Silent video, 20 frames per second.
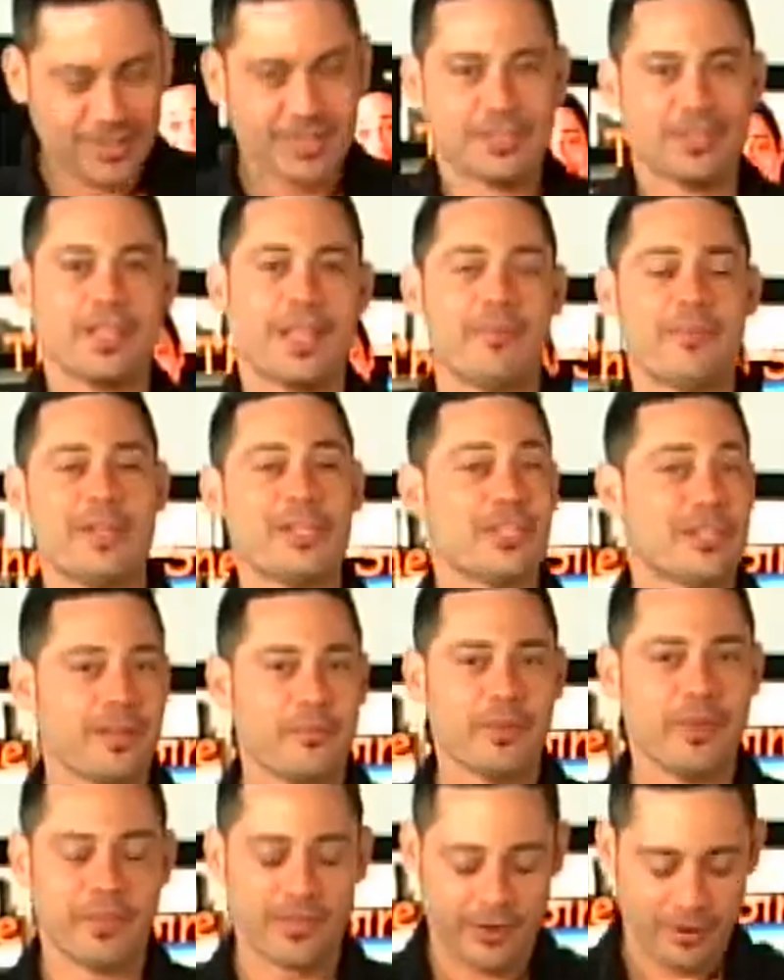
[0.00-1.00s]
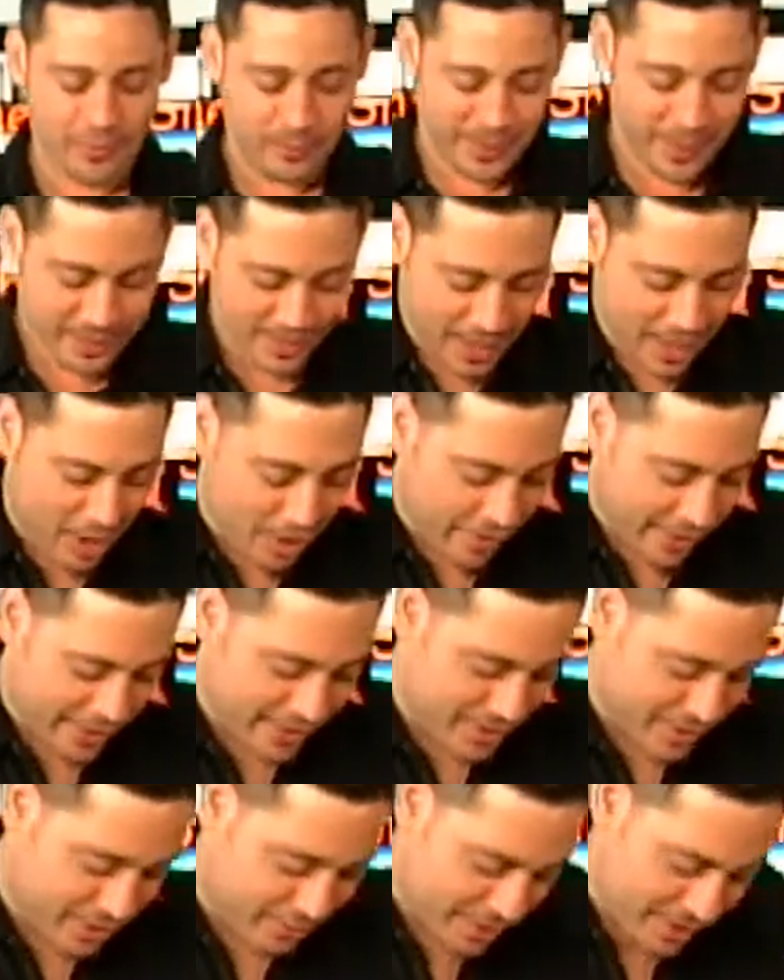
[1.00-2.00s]
Did I mention I'm in therapy? All
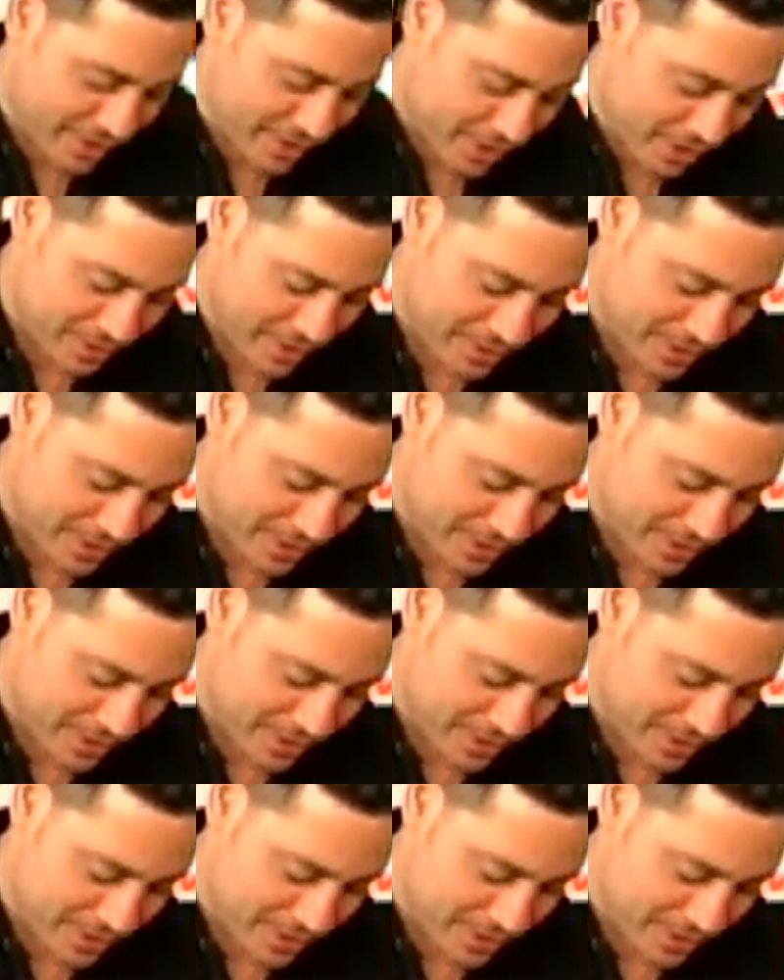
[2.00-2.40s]
right, here we go.